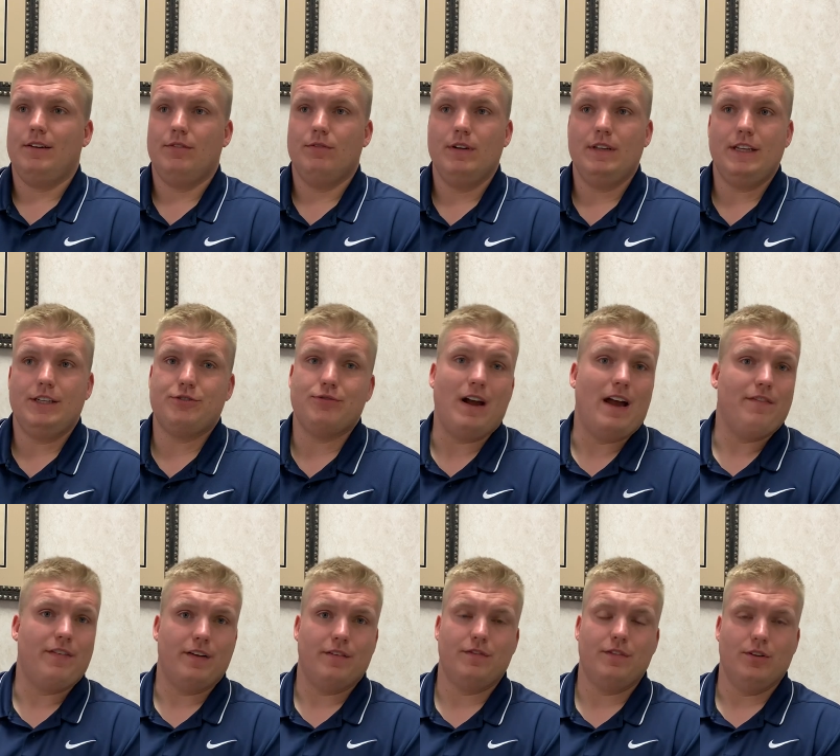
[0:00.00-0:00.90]
Yeah, really
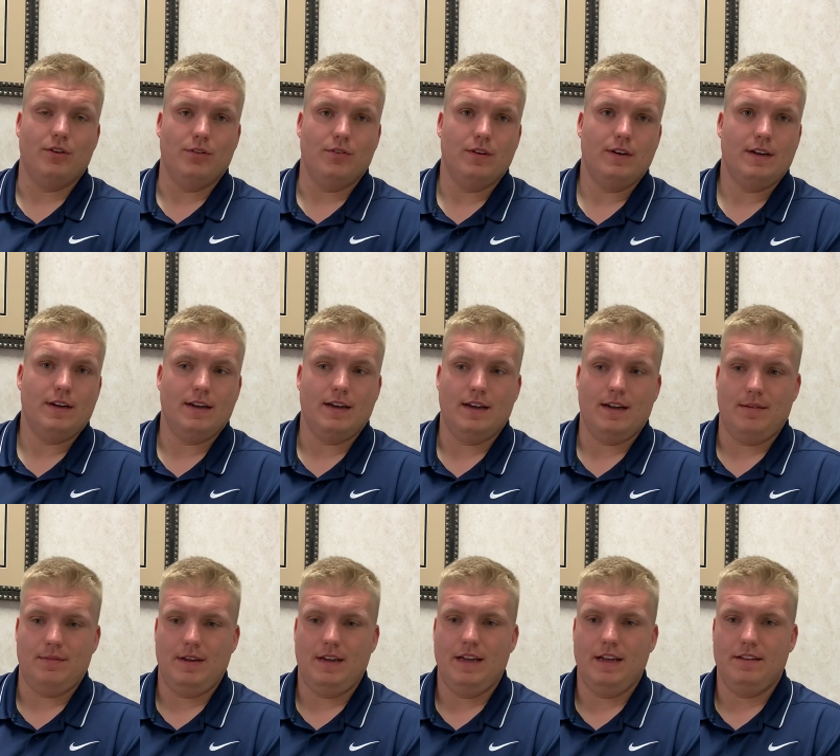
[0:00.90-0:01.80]
traffic flow
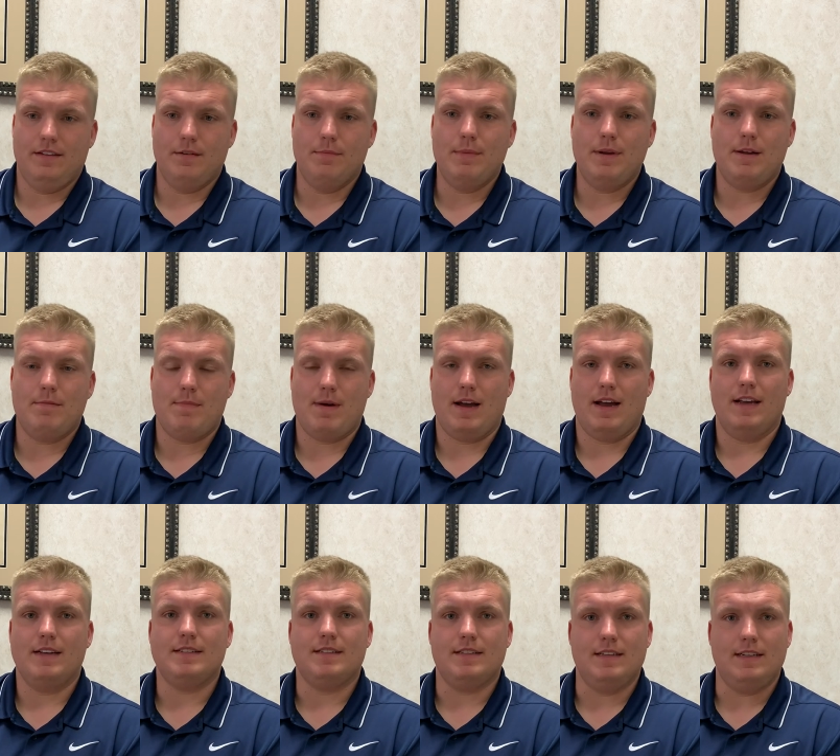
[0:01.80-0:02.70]
and to
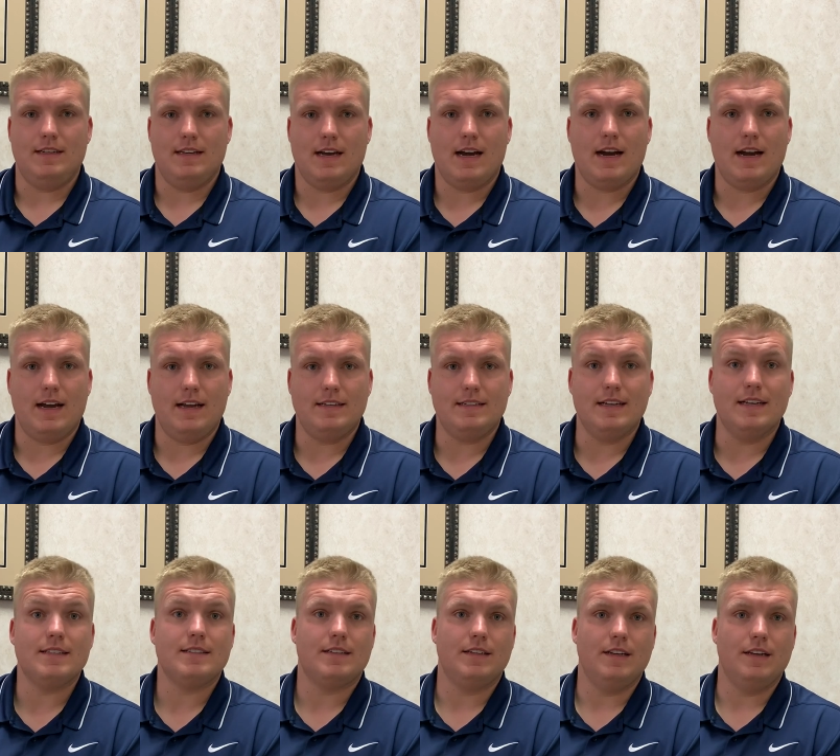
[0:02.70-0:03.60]
minimize the high
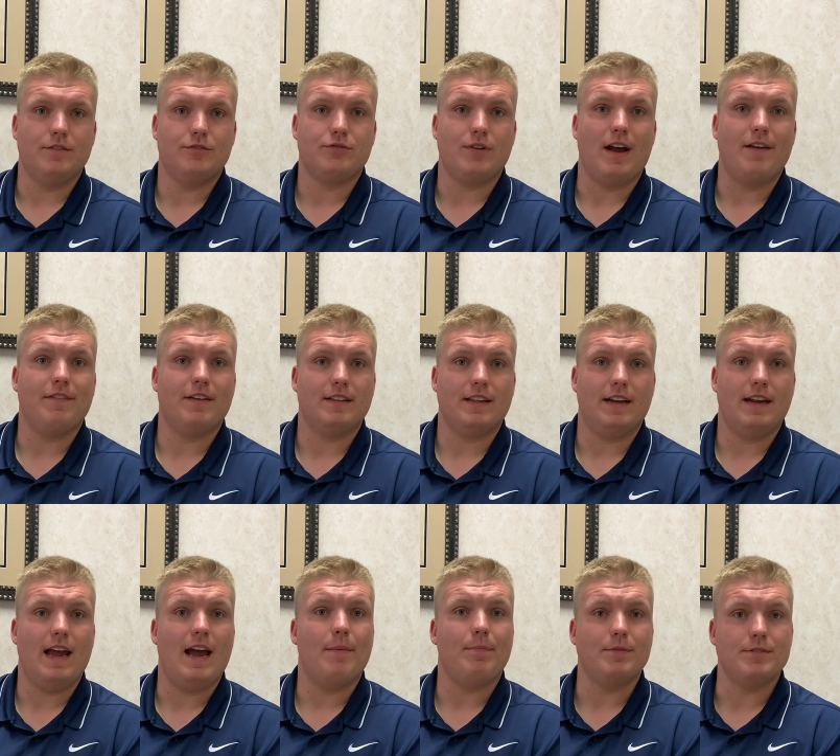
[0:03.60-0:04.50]
density of traffic that
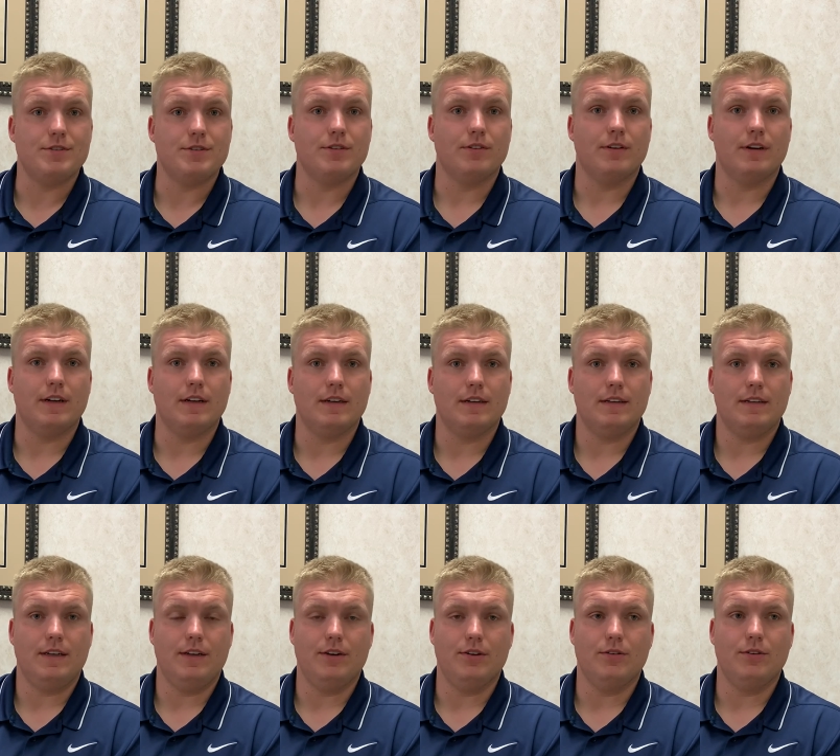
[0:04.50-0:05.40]
happens during,
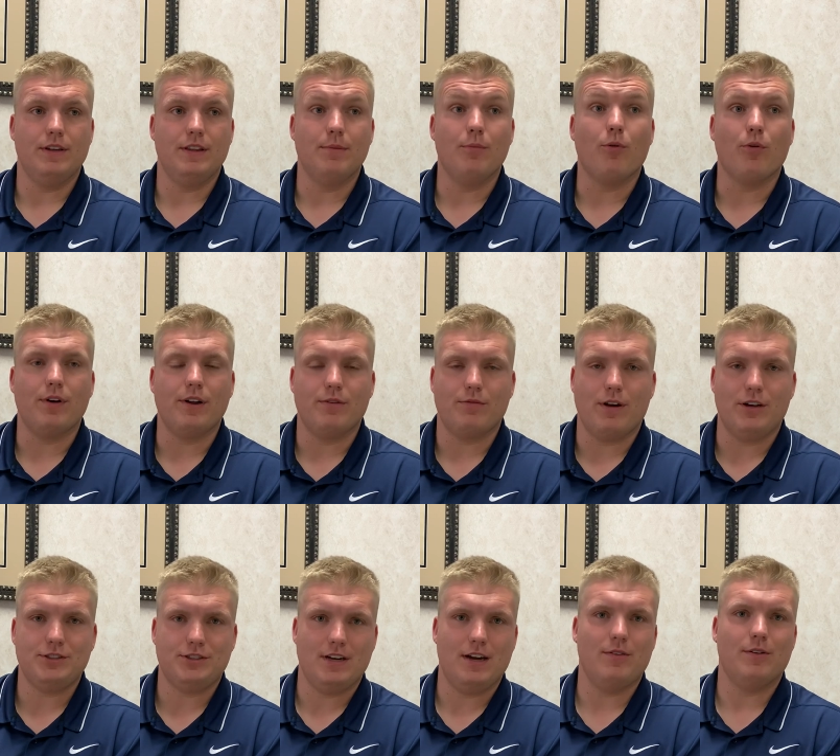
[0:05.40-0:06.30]
you know, in the morning
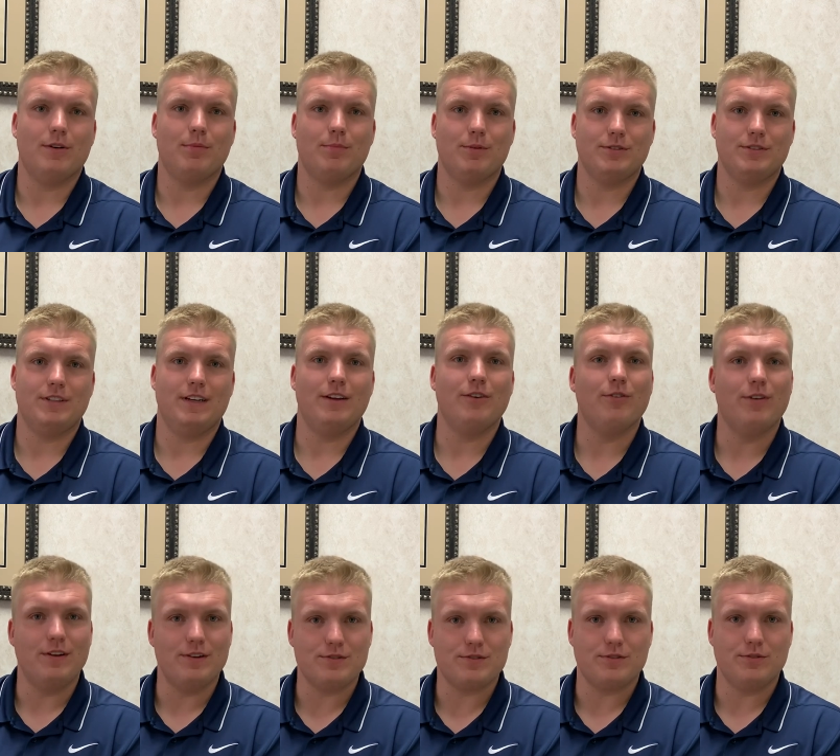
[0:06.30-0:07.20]
rush hour per se
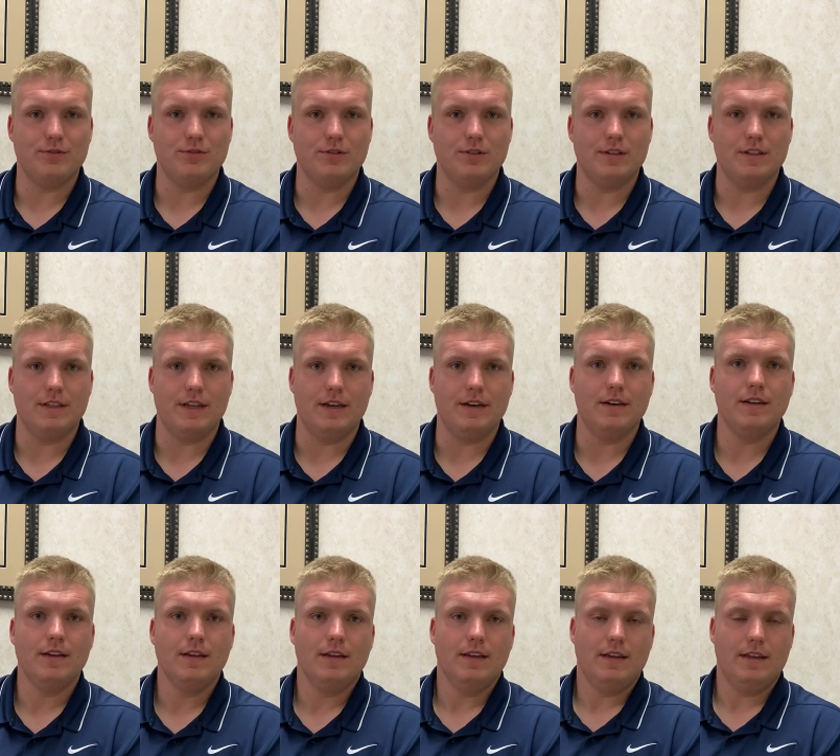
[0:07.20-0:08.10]
going to school and then
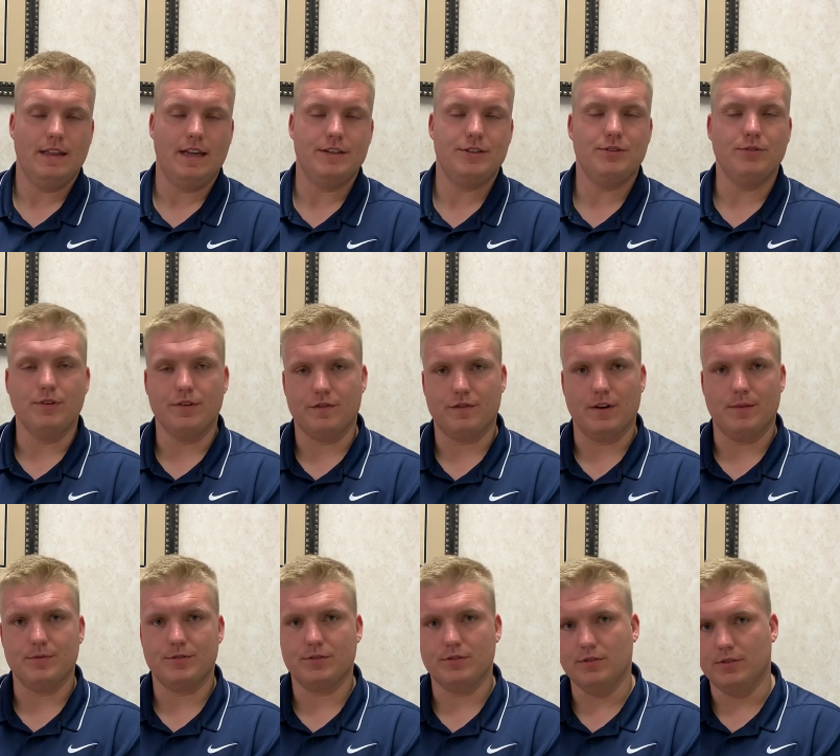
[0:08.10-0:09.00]
that to and
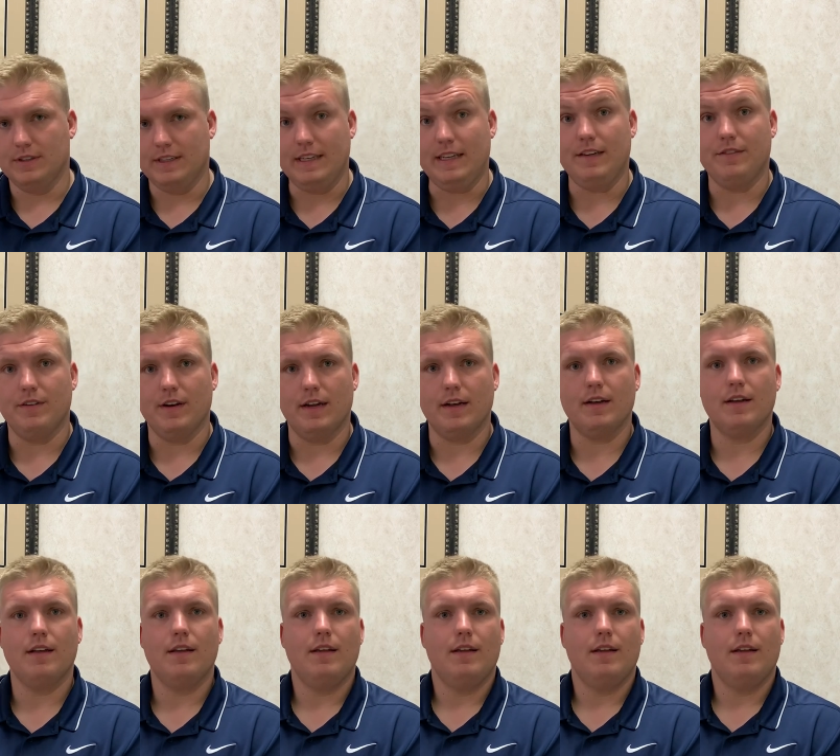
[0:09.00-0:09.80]
from school in the evening,